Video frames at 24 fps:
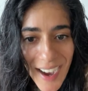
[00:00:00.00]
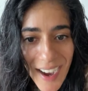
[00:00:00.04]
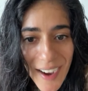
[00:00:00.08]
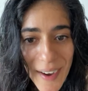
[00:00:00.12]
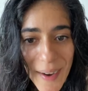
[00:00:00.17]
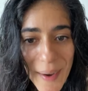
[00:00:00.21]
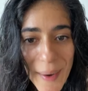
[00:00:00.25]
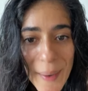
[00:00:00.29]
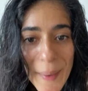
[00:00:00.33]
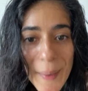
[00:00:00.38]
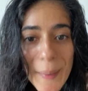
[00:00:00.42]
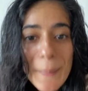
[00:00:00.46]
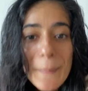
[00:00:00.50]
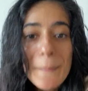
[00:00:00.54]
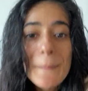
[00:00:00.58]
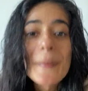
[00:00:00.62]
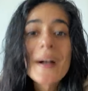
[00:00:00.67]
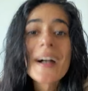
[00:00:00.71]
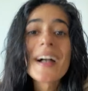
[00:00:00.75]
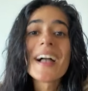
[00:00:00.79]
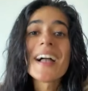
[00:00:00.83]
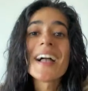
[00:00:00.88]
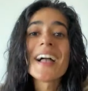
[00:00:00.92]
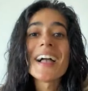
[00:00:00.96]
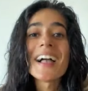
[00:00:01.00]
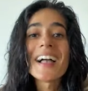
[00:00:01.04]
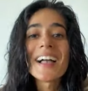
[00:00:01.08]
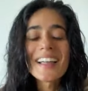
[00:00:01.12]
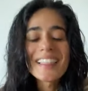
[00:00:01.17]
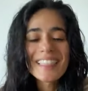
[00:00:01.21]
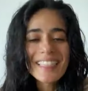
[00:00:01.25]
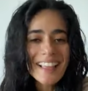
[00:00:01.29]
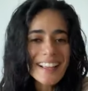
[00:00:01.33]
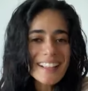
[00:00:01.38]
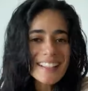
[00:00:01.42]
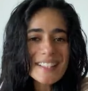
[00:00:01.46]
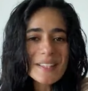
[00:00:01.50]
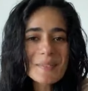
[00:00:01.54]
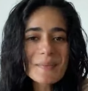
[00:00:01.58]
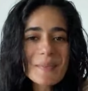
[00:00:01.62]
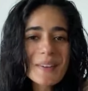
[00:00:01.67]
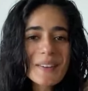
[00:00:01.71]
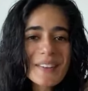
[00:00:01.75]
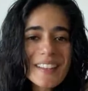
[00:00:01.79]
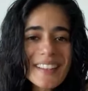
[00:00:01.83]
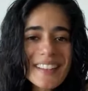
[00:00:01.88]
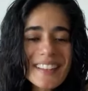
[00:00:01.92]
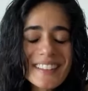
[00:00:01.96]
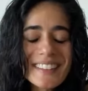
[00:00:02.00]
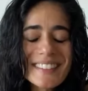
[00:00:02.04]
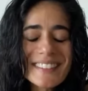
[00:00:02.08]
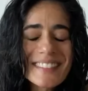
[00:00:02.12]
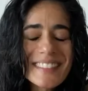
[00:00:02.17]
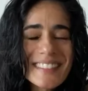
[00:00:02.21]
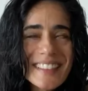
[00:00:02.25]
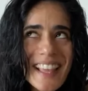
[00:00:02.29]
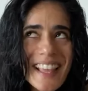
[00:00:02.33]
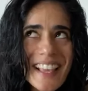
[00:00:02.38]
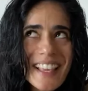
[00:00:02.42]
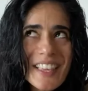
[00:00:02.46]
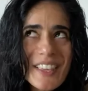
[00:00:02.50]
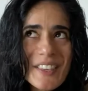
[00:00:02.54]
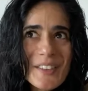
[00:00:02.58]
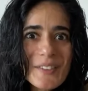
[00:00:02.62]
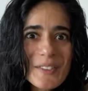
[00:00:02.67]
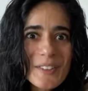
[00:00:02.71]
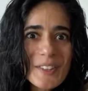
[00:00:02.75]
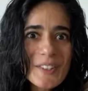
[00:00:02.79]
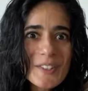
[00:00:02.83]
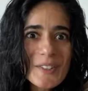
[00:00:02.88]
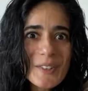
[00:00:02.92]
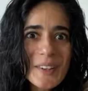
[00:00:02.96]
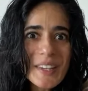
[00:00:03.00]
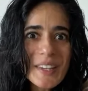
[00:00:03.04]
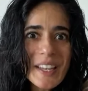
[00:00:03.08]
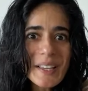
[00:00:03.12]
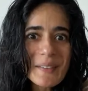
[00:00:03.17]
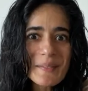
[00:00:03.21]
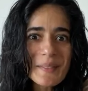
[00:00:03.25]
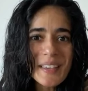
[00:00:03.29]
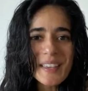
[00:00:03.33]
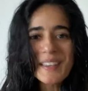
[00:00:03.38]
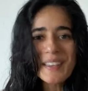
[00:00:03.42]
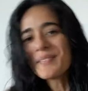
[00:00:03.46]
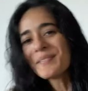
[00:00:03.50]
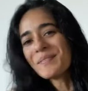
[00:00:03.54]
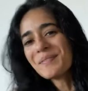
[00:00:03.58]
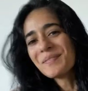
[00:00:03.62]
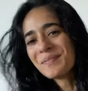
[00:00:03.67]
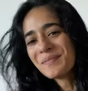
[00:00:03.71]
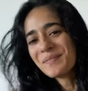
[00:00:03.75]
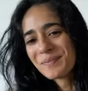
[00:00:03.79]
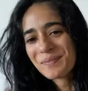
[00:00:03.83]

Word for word: Um, and that's about it. Thank you for joining me.